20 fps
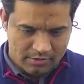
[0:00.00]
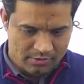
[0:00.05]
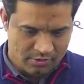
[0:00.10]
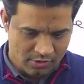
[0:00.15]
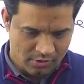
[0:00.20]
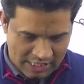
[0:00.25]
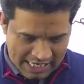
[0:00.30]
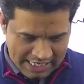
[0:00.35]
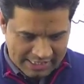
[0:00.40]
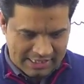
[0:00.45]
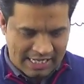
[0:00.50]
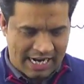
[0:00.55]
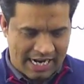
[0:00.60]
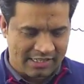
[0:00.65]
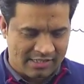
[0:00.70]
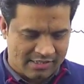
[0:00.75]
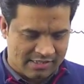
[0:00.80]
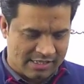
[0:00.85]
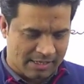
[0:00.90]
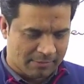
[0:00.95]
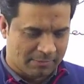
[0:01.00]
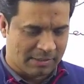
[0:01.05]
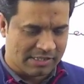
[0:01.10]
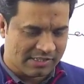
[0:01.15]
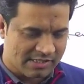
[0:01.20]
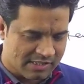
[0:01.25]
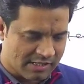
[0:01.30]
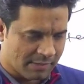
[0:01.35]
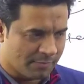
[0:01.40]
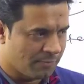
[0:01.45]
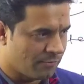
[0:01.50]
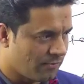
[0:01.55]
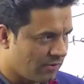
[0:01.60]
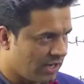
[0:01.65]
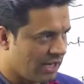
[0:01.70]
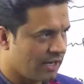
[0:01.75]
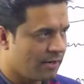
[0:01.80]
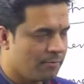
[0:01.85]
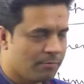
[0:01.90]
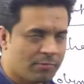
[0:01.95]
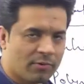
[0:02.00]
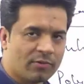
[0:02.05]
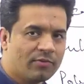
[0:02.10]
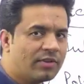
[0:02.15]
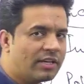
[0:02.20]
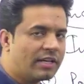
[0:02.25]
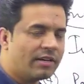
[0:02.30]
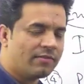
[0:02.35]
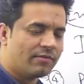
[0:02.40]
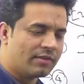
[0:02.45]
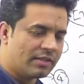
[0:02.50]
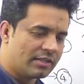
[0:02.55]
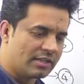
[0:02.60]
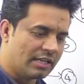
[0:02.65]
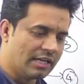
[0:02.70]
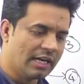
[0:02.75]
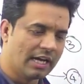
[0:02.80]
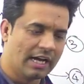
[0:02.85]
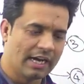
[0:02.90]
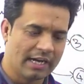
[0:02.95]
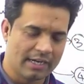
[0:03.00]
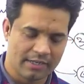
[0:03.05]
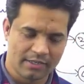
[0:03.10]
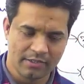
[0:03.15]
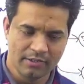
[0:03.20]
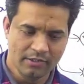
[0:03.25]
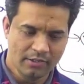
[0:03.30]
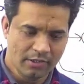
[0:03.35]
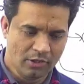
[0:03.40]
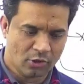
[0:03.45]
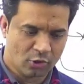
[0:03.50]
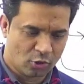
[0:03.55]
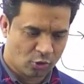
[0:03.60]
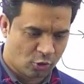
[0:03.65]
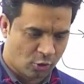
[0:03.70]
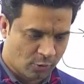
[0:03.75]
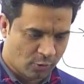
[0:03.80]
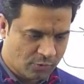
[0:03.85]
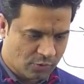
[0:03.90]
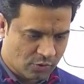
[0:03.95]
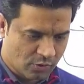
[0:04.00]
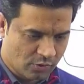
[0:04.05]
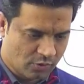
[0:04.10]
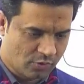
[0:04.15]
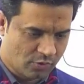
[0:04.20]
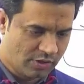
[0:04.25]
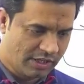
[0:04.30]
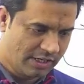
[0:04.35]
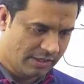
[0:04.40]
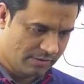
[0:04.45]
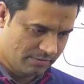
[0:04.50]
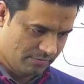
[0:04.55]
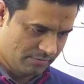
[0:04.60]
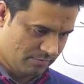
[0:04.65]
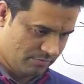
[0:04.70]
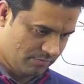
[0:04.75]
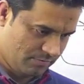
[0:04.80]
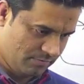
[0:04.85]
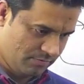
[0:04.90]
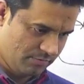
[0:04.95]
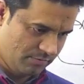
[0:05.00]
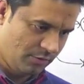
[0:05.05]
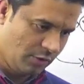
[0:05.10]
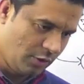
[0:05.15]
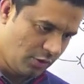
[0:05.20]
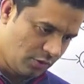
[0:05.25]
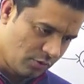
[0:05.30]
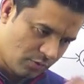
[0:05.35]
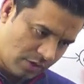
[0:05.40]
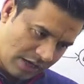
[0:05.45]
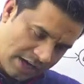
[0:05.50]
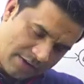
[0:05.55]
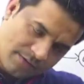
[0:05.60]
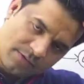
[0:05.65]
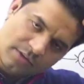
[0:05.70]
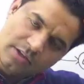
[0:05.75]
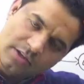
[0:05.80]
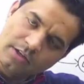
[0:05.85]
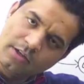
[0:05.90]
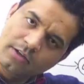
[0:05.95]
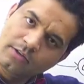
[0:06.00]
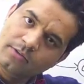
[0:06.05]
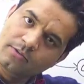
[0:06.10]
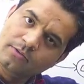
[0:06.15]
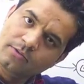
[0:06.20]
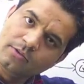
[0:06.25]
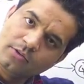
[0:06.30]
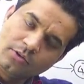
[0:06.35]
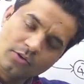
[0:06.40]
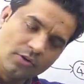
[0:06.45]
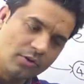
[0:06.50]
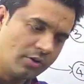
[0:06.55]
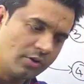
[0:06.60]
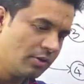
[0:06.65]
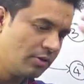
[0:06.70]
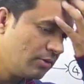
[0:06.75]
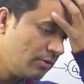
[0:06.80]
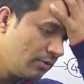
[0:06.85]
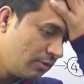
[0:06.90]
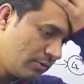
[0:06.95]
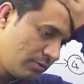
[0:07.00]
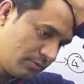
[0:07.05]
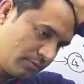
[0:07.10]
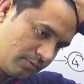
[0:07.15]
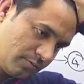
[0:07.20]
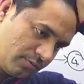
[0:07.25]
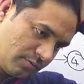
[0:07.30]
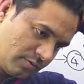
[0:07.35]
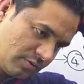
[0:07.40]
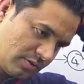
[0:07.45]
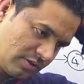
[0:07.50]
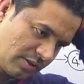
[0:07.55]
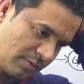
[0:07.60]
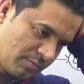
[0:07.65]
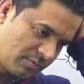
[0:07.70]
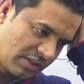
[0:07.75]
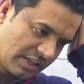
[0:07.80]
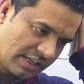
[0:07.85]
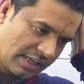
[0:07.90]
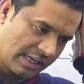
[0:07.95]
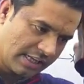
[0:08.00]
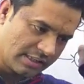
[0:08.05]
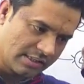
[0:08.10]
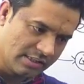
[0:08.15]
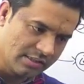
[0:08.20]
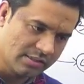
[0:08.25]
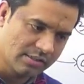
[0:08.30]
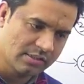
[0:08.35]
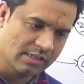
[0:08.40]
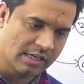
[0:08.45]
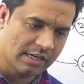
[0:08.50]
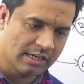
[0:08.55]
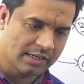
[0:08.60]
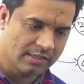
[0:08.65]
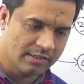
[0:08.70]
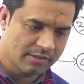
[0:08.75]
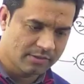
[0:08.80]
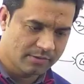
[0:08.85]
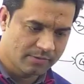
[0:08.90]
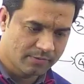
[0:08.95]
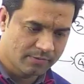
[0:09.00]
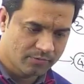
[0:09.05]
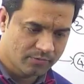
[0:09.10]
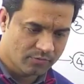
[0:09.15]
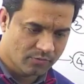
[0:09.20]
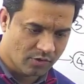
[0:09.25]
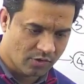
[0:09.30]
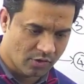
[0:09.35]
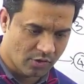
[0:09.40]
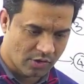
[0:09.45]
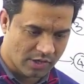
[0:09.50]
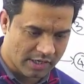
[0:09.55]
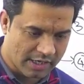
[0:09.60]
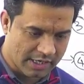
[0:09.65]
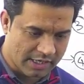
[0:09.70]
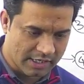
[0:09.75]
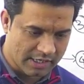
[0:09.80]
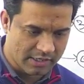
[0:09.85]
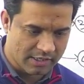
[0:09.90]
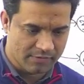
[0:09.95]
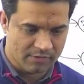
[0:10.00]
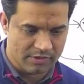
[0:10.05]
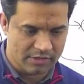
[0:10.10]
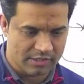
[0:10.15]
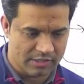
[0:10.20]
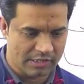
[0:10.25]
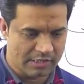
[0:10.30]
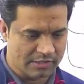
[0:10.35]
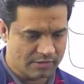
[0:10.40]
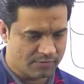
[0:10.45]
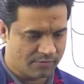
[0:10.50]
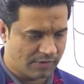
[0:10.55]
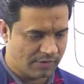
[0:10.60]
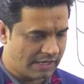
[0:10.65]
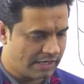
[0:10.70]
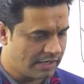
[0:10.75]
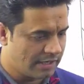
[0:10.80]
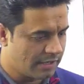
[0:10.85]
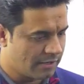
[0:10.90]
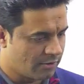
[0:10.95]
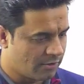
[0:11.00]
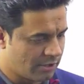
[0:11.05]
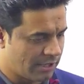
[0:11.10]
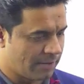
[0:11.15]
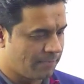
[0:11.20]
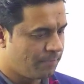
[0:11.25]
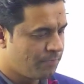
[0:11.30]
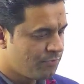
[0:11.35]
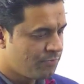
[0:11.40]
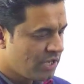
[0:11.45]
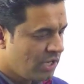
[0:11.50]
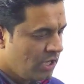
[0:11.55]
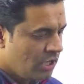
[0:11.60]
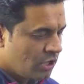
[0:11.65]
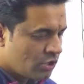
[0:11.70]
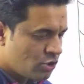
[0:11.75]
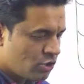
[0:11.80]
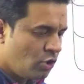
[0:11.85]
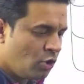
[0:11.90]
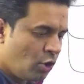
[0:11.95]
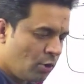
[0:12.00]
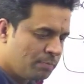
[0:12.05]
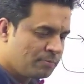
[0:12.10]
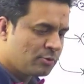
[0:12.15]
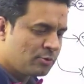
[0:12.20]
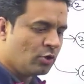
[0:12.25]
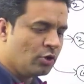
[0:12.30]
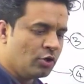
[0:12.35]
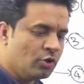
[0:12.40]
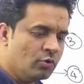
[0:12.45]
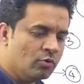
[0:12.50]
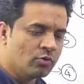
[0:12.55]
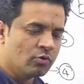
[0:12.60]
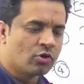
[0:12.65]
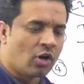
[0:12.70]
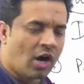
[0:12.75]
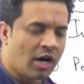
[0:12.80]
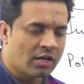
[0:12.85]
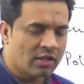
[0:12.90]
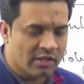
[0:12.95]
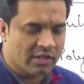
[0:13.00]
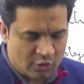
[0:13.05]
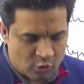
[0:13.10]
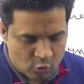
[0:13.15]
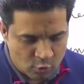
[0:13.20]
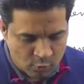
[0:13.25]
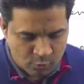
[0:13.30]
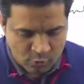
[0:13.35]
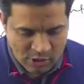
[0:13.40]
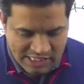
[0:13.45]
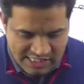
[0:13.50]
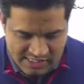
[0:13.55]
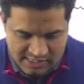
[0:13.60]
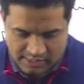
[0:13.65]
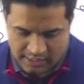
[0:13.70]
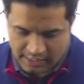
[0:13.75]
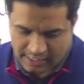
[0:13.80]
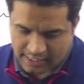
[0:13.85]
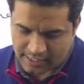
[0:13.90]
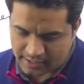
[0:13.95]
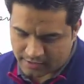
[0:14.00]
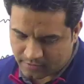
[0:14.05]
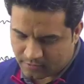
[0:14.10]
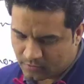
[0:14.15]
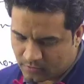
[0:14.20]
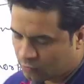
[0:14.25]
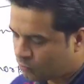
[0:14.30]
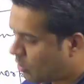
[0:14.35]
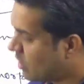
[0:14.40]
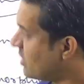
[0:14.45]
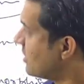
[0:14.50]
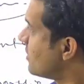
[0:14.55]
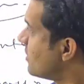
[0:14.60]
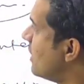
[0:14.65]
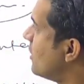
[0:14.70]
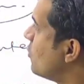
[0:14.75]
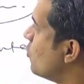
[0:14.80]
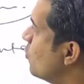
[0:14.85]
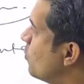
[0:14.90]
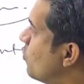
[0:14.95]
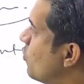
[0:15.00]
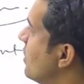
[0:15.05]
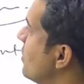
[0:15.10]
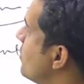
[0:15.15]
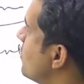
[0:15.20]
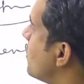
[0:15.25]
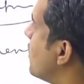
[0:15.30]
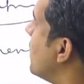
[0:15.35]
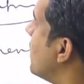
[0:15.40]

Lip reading: So like that, step by step we are improving everything, and hope so today you have the good something like this and you are getting everything is fine here. Okay. So hope so you got the 2 points clear. What is the 2 points